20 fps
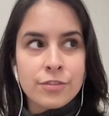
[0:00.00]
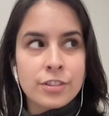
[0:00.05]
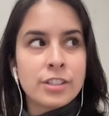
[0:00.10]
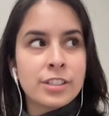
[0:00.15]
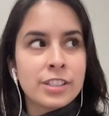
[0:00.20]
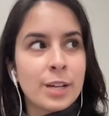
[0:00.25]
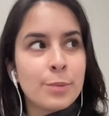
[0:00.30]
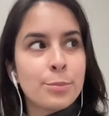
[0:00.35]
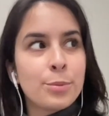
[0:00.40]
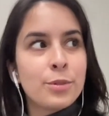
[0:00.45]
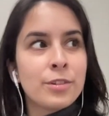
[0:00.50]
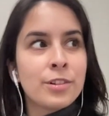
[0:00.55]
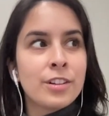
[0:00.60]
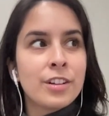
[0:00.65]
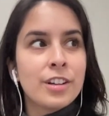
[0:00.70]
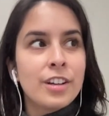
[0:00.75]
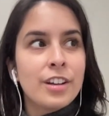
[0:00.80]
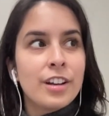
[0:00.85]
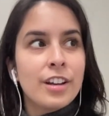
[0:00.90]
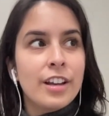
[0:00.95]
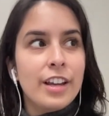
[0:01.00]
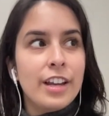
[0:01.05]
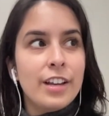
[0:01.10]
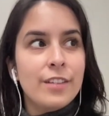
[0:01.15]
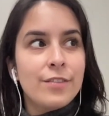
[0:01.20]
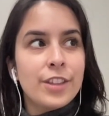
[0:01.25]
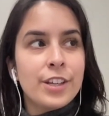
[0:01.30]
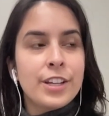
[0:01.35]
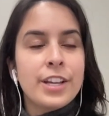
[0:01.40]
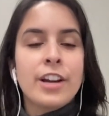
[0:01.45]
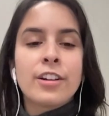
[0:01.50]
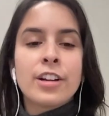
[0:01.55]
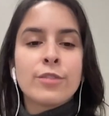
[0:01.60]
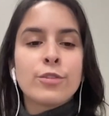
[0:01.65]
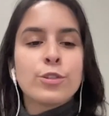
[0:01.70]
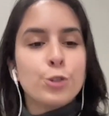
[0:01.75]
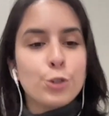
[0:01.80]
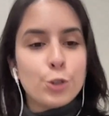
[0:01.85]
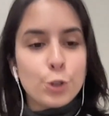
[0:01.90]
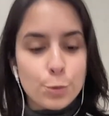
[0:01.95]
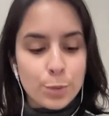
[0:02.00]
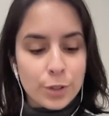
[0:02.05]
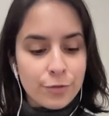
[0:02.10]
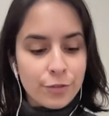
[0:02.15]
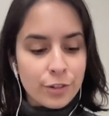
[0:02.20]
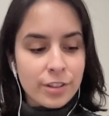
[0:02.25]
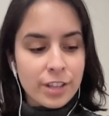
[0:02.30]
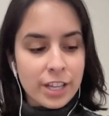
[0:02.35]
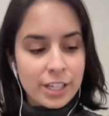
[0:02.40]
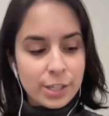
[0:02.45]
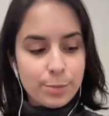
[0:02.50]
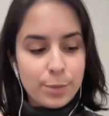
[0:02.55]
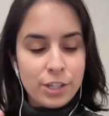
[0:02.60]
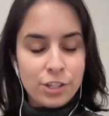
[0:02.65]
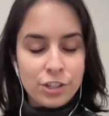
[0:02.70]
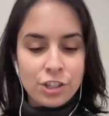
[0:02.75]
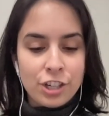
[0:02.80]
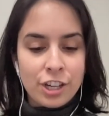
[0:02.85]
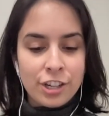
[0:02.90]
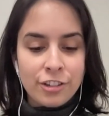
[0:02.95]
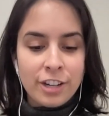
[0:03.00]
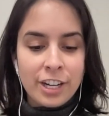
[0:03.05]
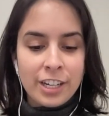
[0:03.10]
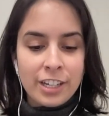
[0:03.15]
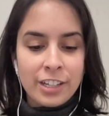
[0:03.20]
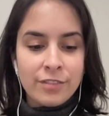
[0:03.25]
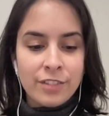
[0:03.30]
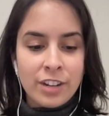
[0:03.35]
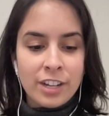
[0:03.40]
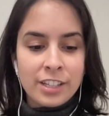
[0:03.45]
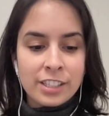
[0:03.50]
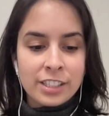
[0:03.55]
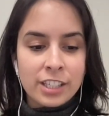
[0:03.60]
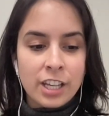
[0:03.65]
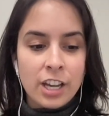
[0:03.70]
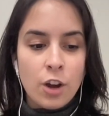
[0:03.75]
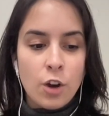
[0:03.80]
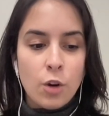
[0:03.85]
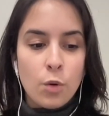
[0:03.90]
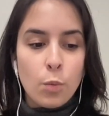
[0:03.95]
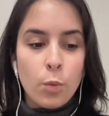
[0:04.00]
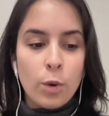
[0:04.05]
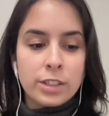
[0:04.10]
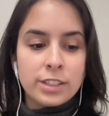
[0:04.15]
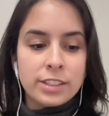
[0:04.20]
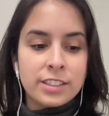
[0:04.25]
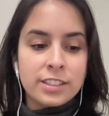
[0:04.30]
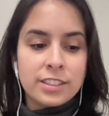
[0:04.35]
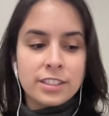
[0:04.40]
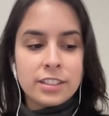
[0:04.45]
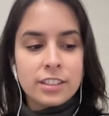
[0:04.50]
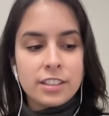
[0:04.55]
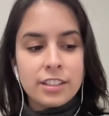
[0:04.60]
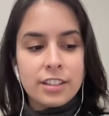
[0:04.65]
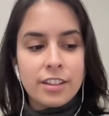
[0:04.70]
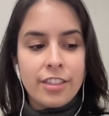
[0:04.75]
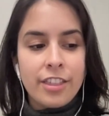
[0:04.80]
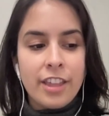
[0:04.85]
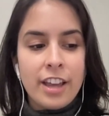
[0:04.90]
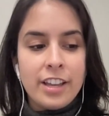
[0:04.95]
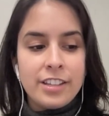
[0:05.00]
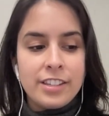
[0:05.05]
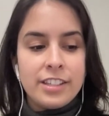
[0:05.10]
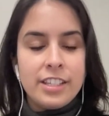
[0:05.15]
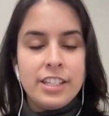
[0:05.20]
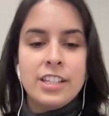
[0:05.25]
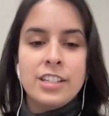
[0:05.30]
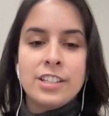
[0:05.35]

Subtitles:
example, if the caregivers do prefer that speech generating device, once they see it